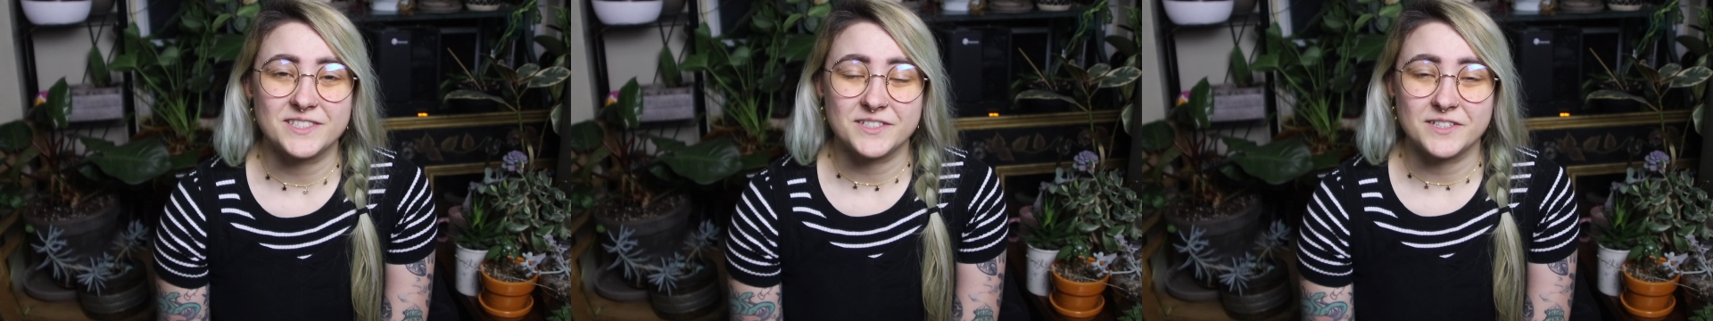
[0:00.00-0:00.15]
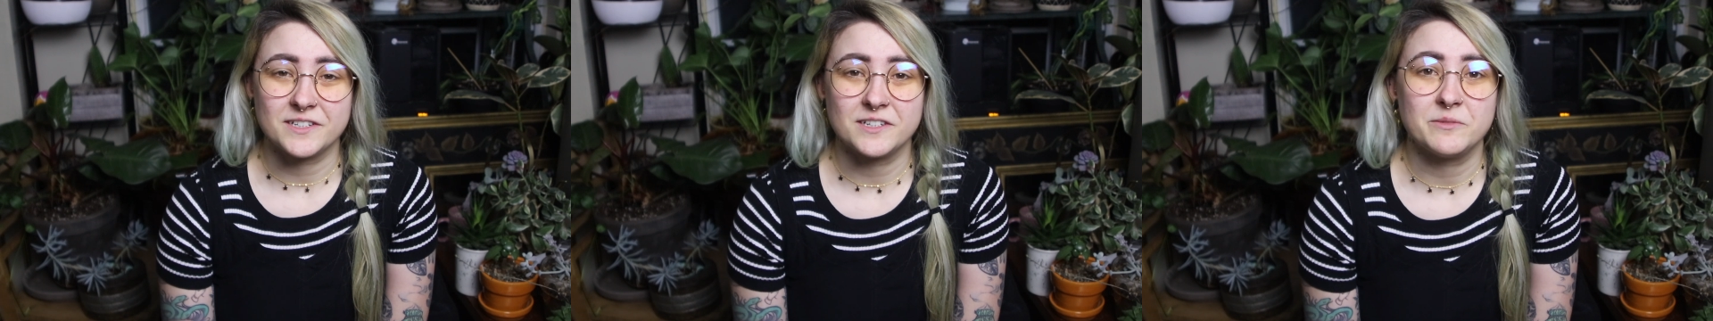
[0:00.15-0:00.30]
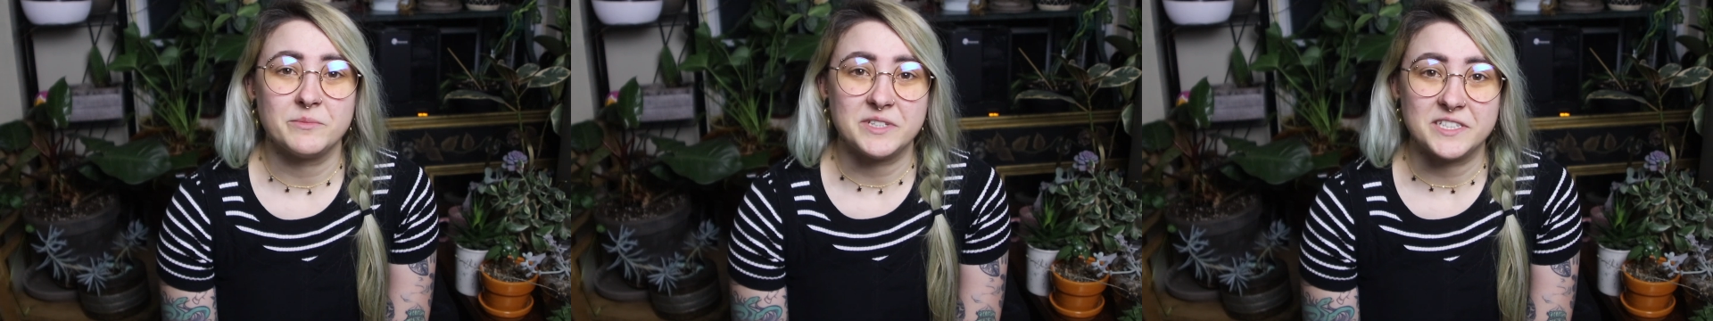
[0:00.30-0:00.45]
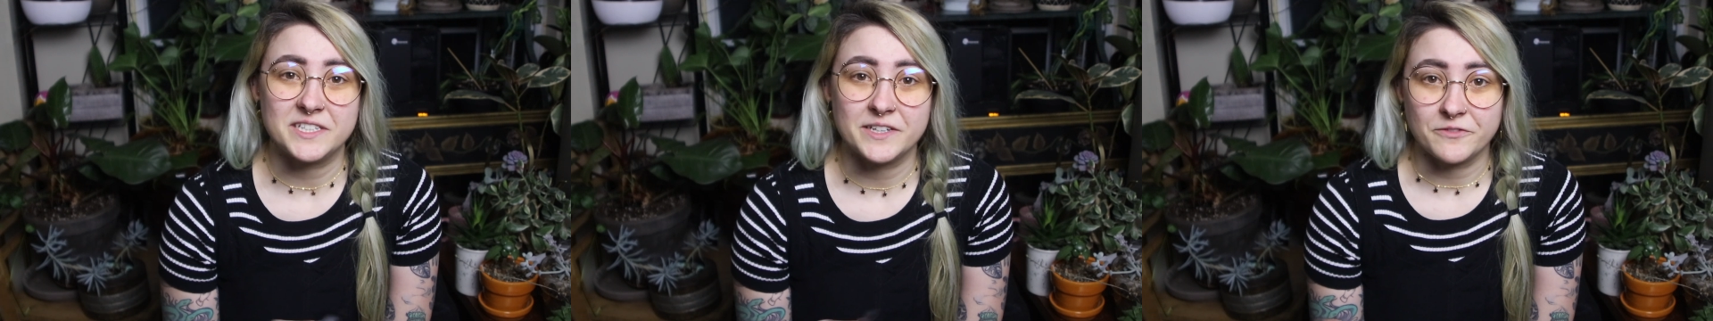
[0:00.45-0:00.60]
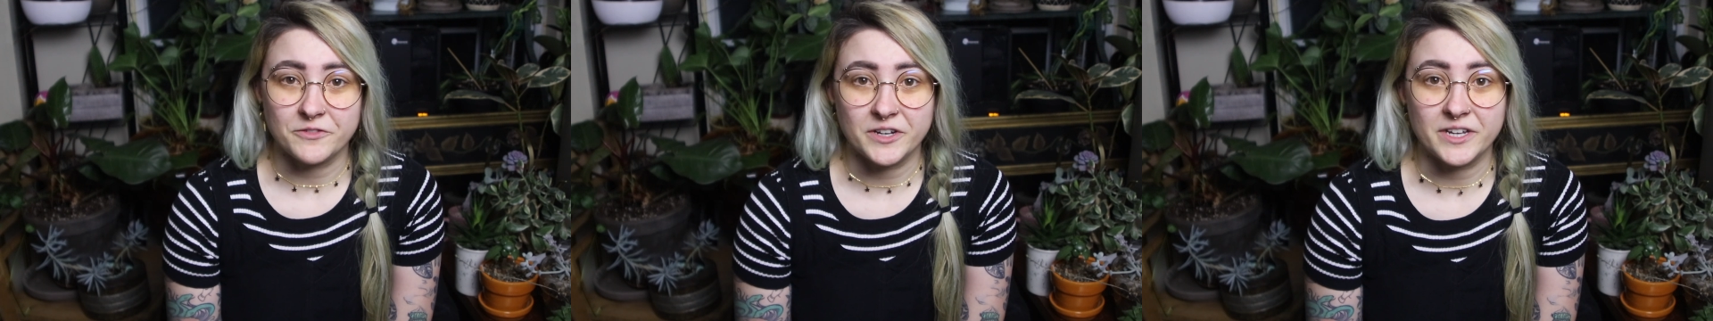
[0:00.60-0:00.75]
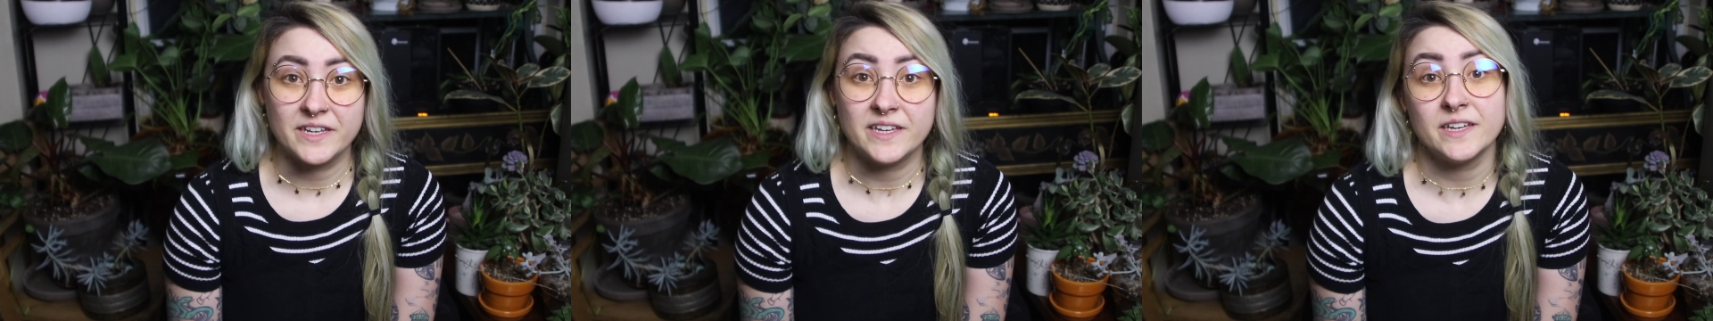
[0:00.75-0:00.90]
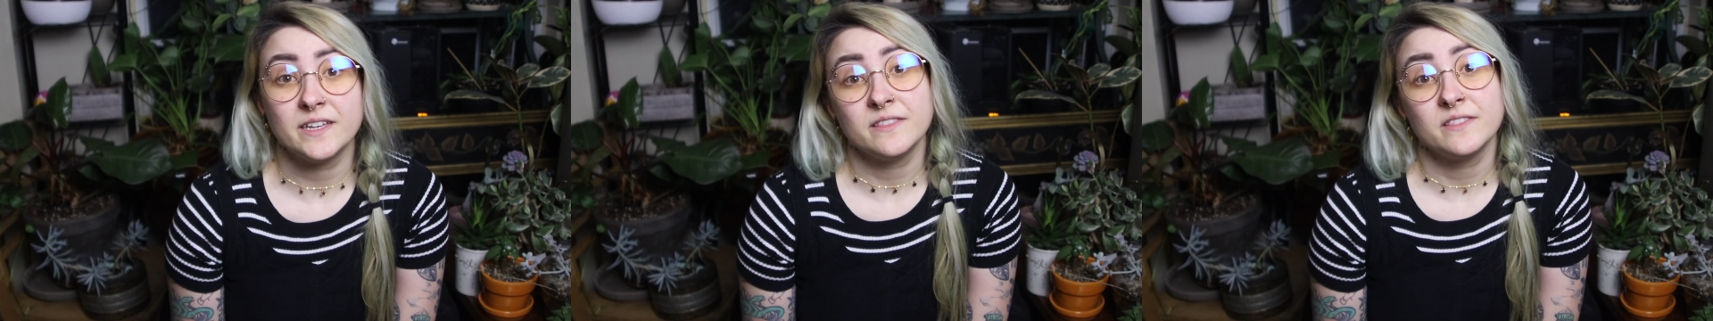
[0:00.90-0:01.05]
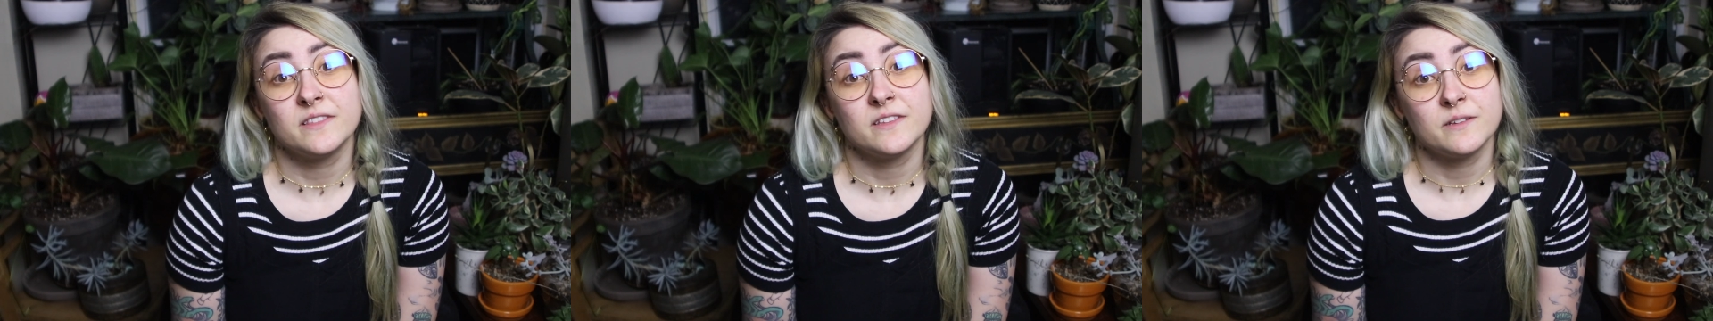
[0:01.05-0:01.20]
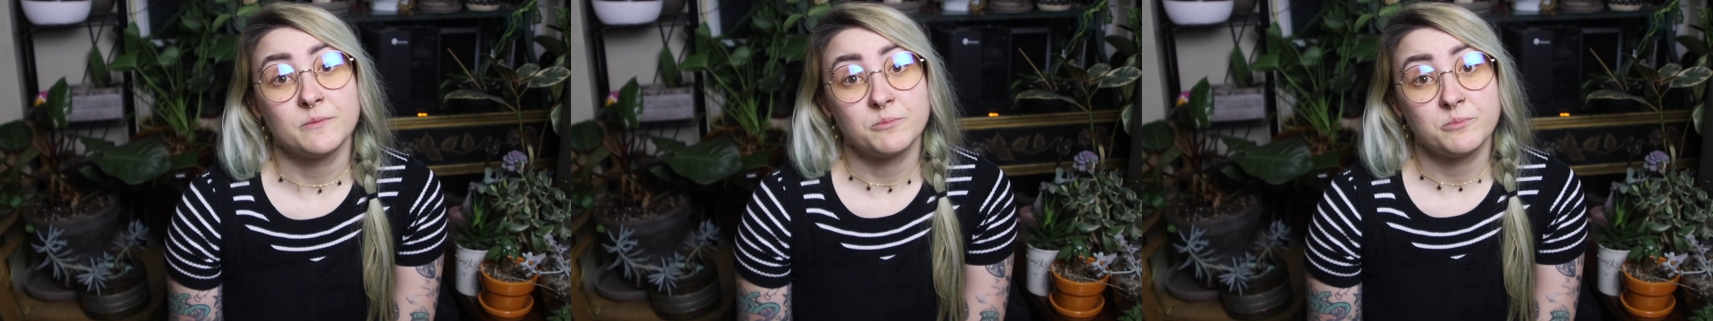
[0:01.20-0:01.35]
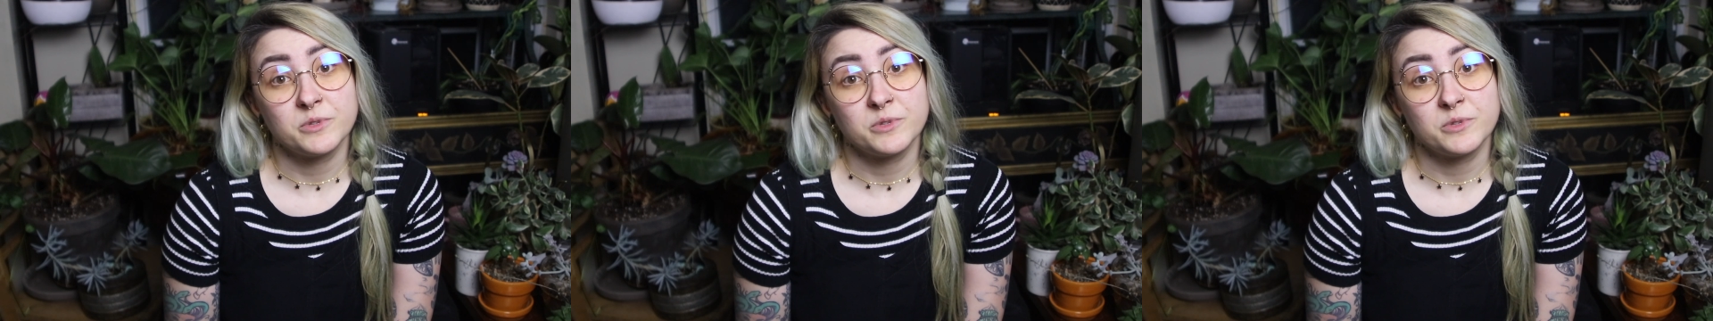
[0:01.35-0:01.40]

are going to be different in the